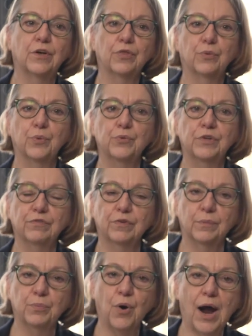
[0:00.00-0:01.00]
through
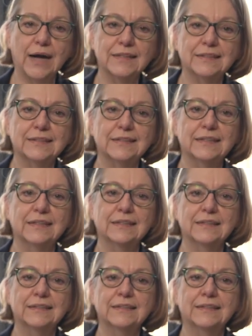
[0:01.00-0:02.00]
different
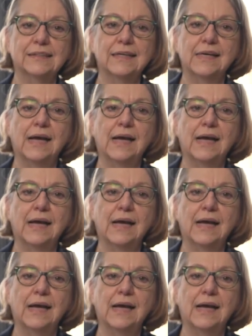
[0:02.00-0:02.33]
practices,